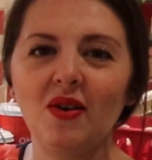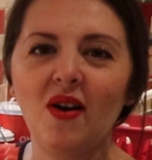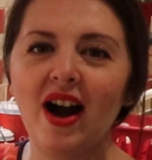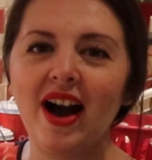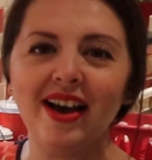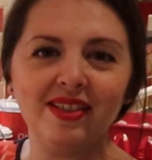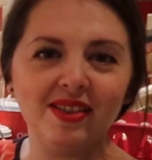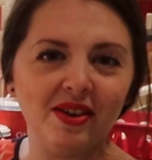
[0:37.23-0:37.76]

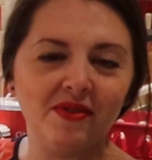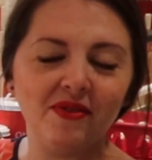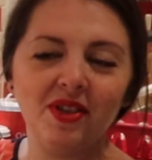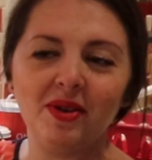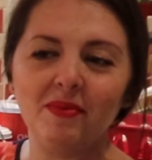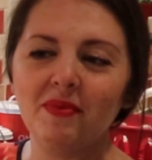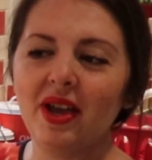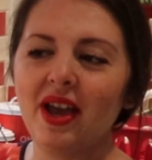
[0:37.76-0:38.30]
I love
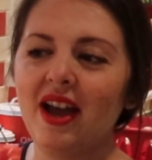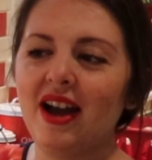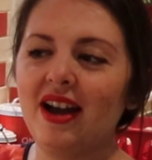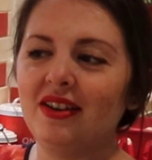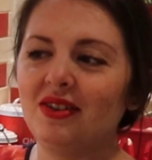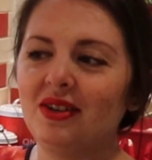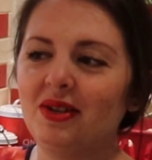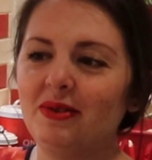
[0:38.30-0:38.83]
them,
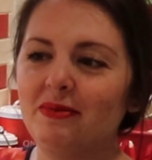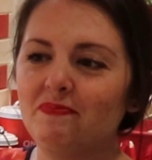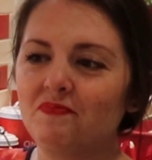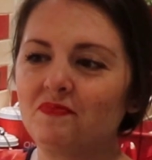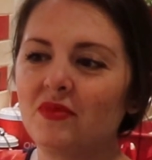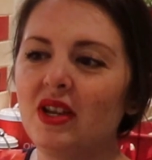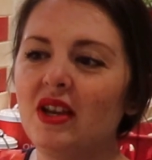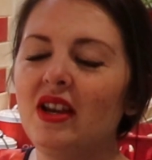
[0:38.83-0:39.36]

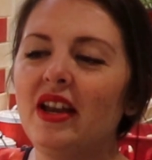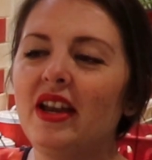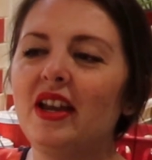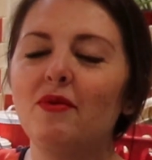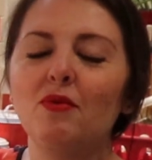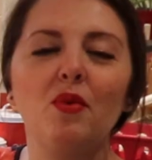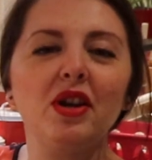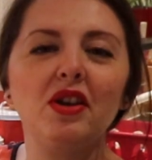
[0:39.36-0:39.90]

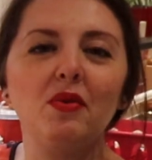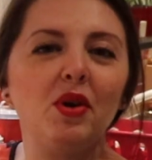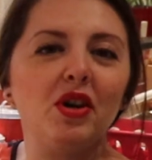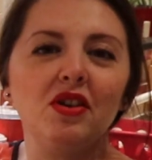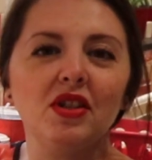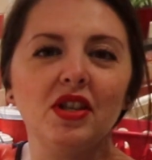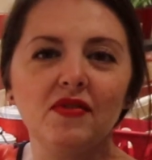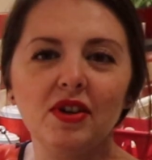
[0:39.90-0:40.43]
and when
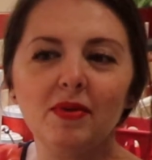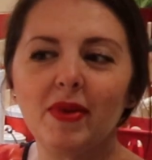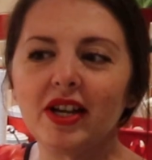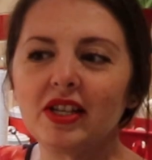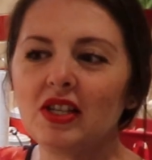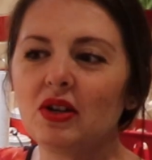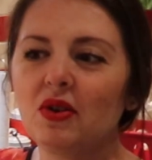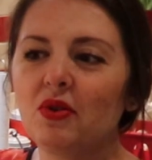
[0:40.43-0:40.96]
you live in
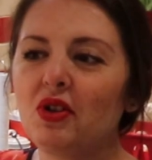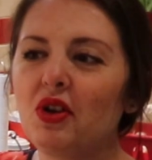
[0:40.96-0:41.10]
Mexico,